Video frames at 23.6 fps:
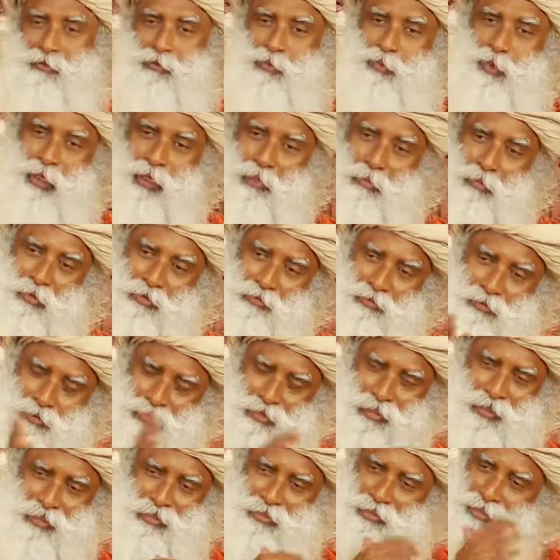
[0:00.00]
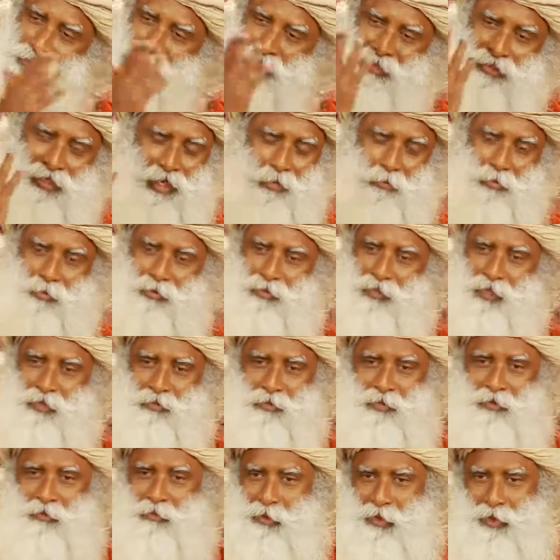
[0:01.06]
Well before that things happened that
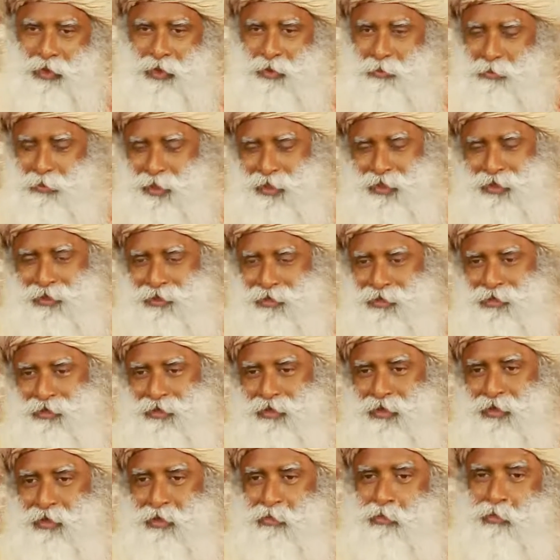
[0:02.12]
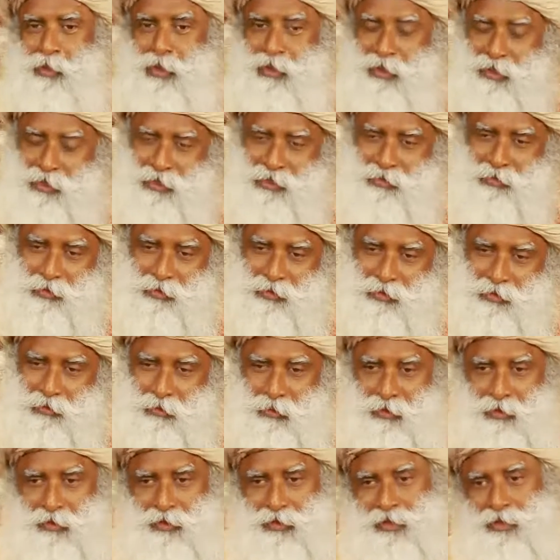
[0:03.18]
was beyond me, but this was
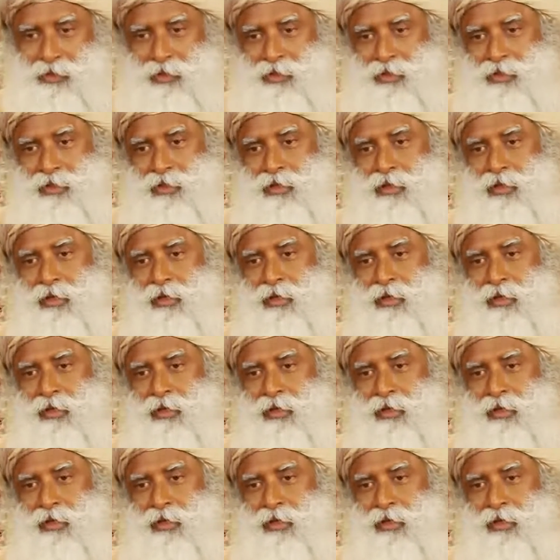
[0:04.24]
conscious.